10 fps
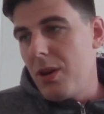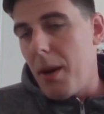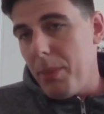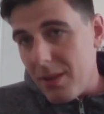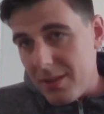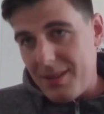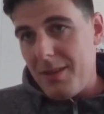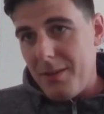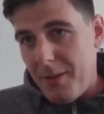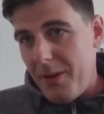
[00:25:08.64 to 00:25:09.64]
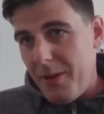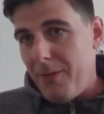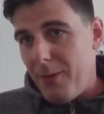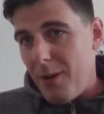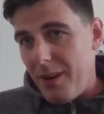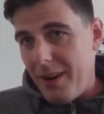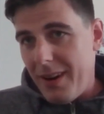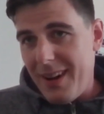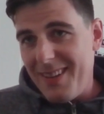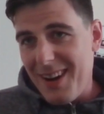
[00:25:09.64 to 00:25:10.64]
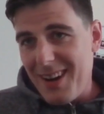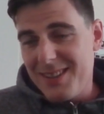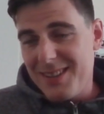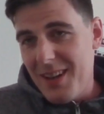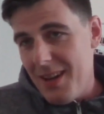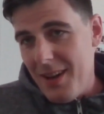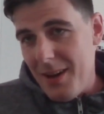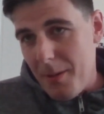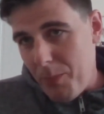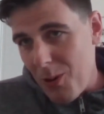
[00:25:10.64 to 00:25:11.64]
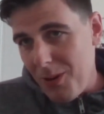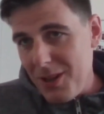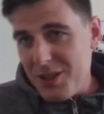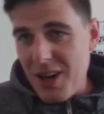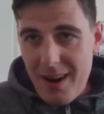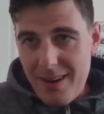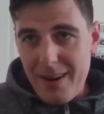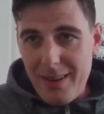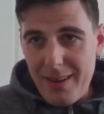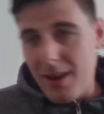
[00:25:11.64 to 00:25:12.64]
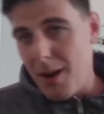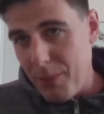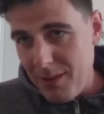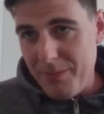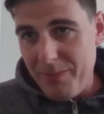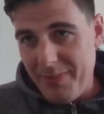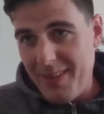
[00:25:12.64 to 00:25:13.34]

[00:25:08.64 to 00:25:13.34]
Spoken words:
couples in V4. Yeah, there is Polish Hungarian couple